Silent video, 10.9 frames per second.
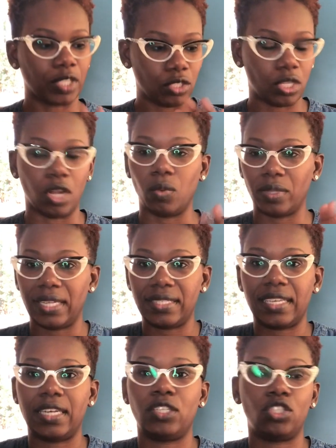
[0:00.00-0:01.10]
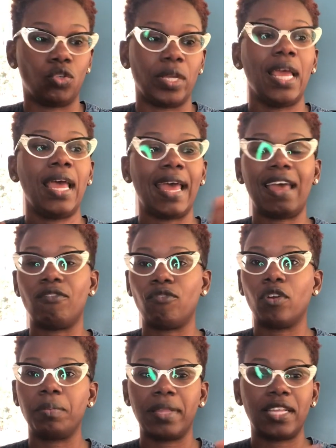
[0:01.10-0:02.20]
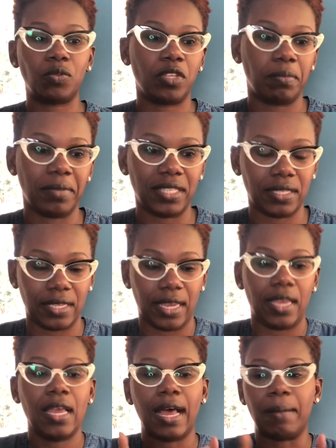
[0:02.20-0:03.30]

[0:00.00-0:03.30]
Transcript: So let's get into it. I have 4 plants with me today.